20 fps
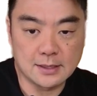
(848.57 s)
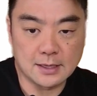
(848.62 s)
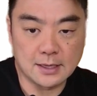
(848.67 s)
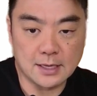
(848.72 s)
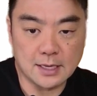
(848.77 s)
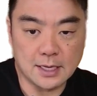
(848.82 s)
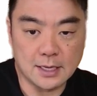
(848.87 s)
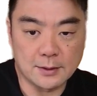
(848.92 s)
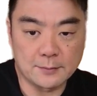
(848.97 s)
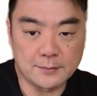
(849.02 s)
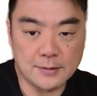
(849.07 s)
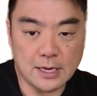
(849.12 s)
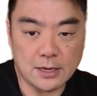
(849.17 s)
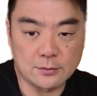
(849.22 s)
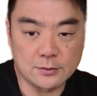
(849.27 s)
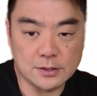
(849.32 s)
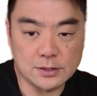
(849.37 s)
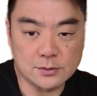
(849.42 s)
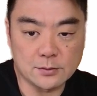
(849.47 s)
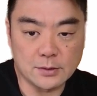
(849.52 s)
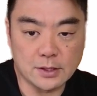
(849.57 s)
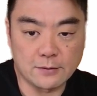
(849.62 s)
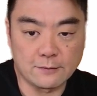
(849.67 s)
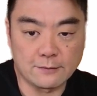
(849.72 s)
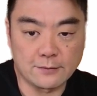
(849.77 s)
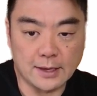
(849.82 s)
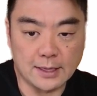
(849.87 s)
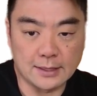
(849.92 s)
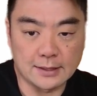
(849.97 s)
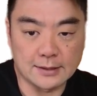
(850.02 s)
Now we just want to
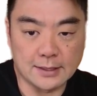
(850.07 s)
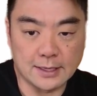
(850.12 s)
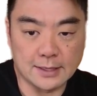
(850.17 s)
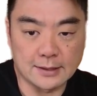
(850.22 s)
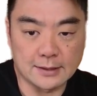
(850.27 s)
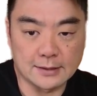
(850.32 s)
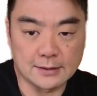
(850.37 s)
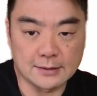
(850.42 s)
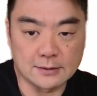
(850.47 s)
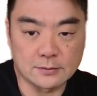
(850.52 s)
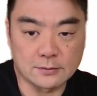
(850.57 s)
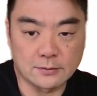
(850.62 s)
validate it.